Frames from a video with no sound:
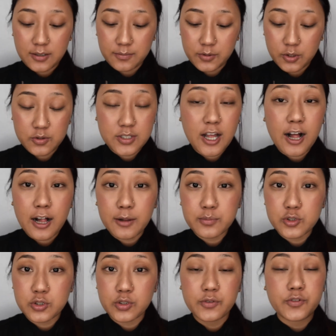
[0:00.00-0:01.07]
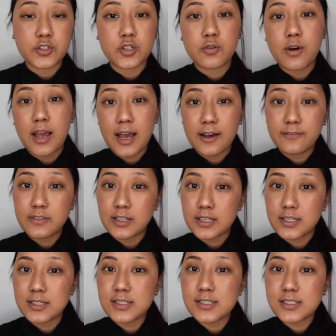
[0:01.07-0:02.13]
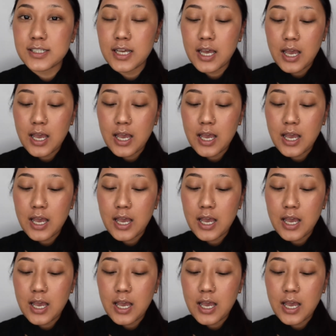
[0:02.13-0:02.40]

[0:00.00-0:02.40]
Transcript: Those help too if you don't have this,